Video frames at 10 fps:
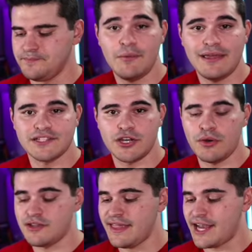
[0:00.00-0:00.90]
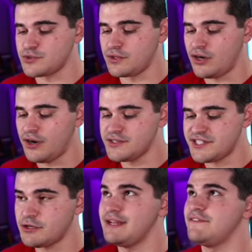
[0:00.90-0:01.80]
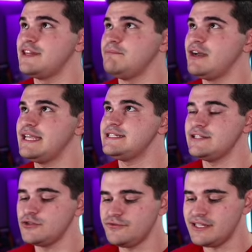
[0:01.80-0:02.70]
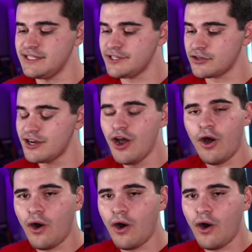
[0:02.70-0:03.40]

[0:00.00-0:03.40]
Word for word: Anyway, let's go on to the actual cards here. We have the Monkey D. Luffy leader.